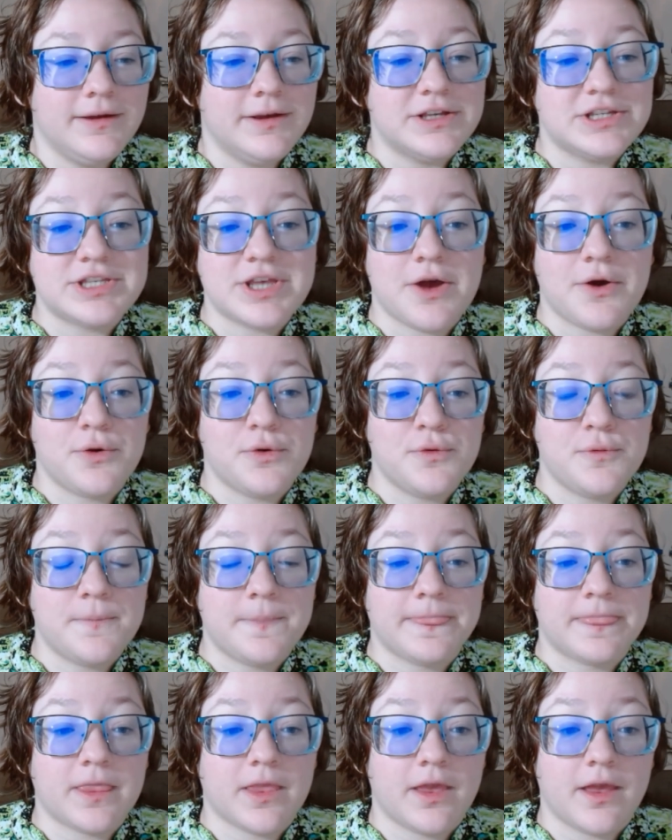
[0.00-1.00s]
So
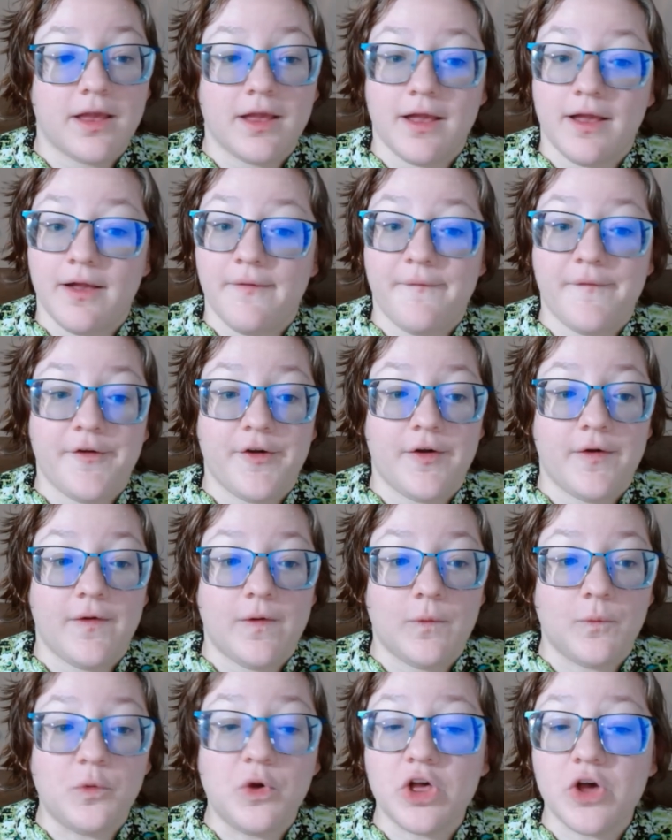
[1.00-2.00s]

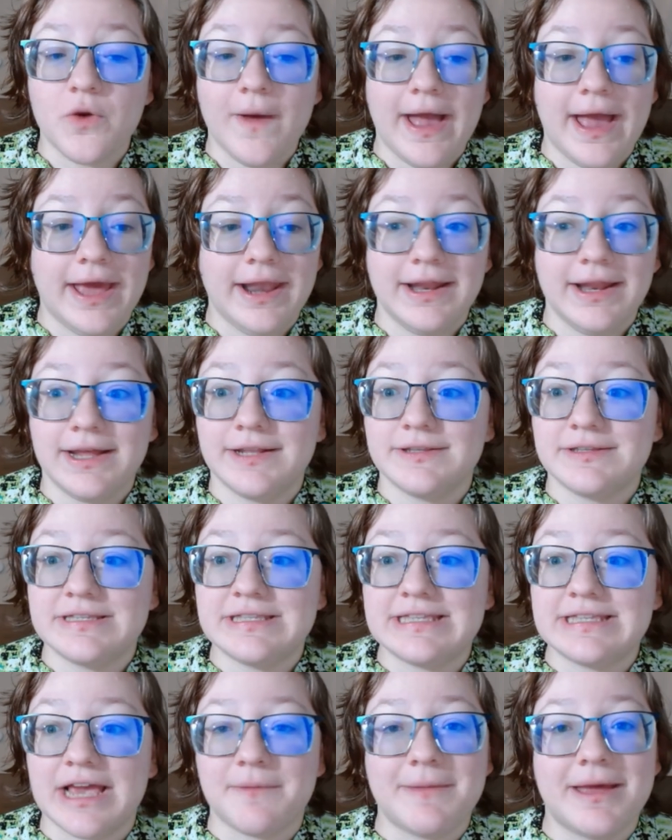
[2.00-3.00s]
we'll go ahead and
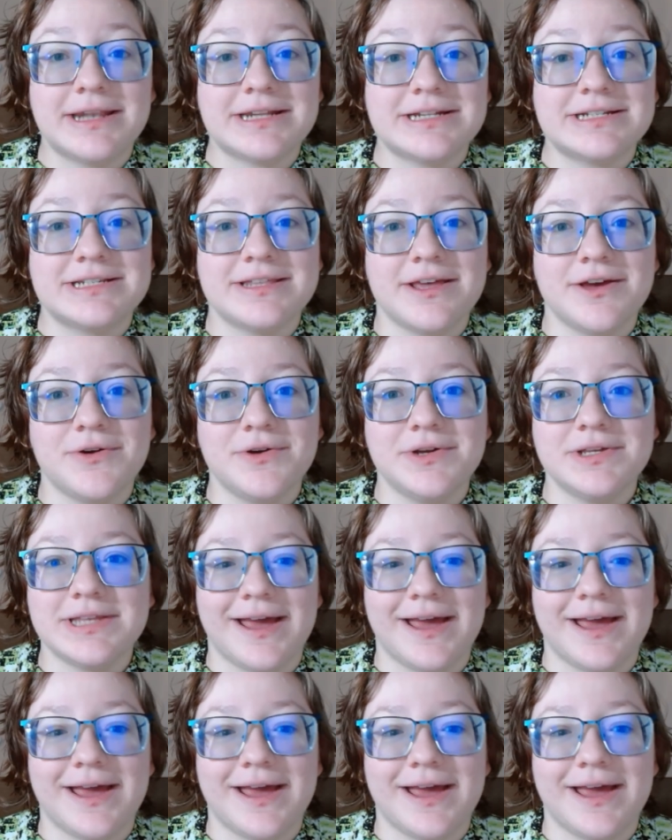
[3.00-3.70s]
segment into those.